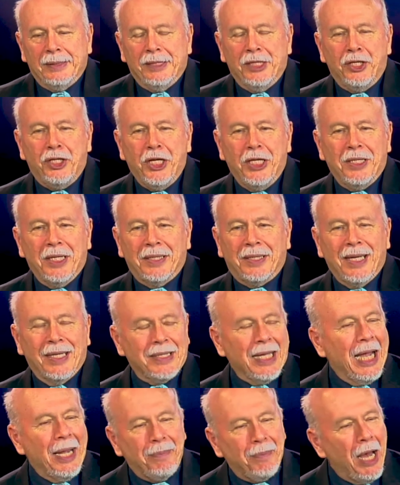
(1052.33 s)
And Jesus
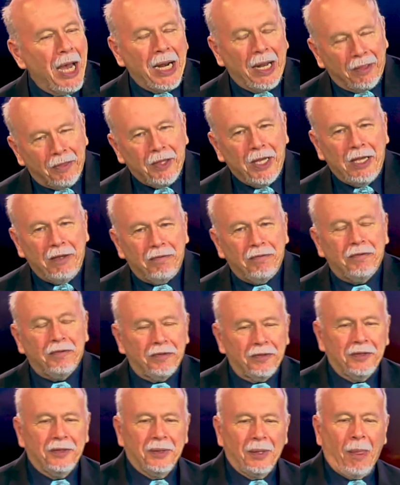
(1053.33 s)
says, I am not a
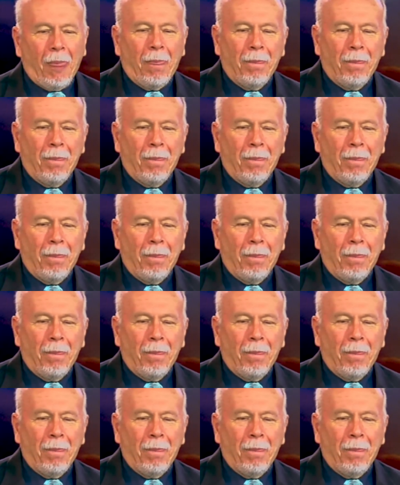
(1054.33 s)
thief.